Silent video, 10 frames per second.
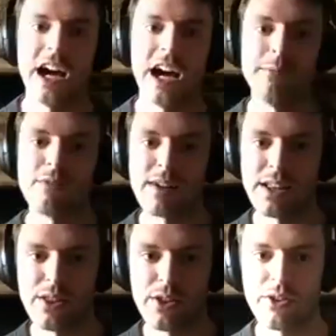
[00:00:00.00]
are
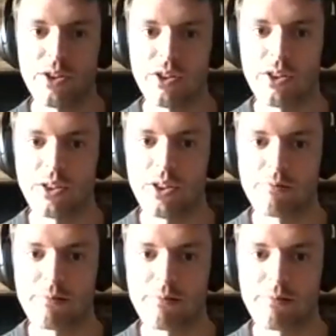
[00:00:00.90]
really the
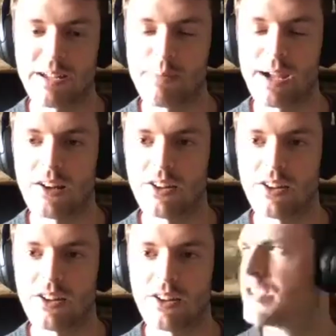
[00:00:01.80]
three pillars.
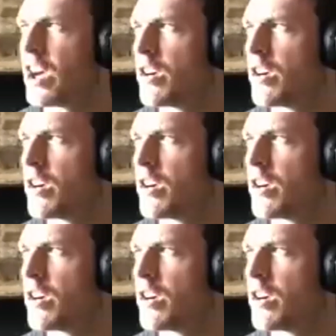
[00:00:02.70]
So